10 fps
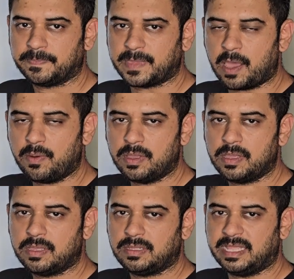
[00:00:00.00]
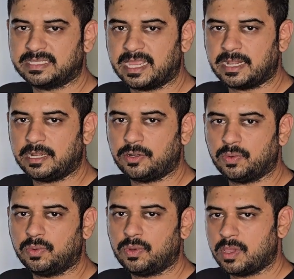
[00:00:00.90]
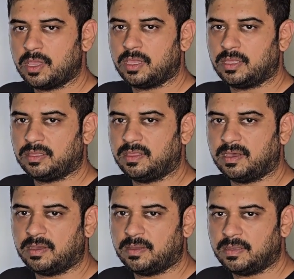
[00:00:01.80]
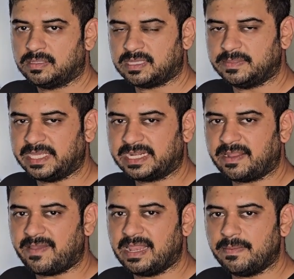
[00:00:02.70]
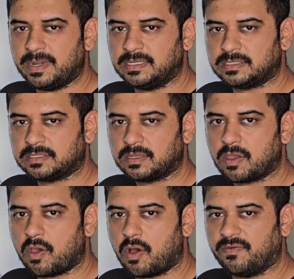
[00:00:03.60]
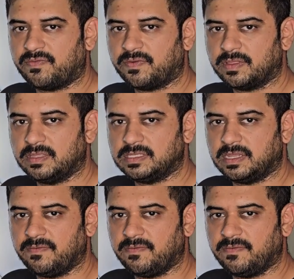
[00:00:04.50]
Now, let's get into the subjective elements of this